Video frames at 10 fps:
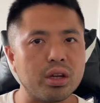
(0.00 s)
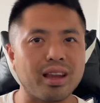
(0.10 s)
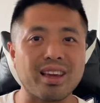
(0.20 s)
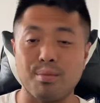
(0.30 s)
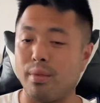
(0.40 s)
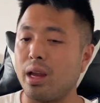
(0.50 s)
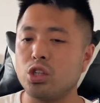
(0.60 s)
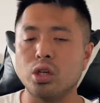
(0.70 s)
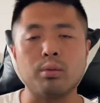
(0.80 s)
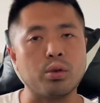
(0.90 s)
like a
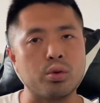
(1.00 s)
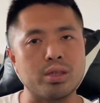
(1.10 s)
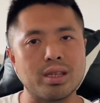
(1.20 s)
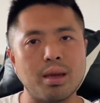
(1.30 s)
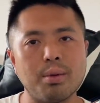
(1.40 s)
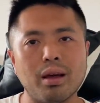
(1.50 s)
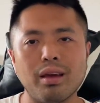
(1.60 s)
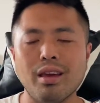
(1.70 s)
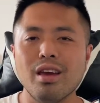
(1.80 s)
Medicham onto a Sableye,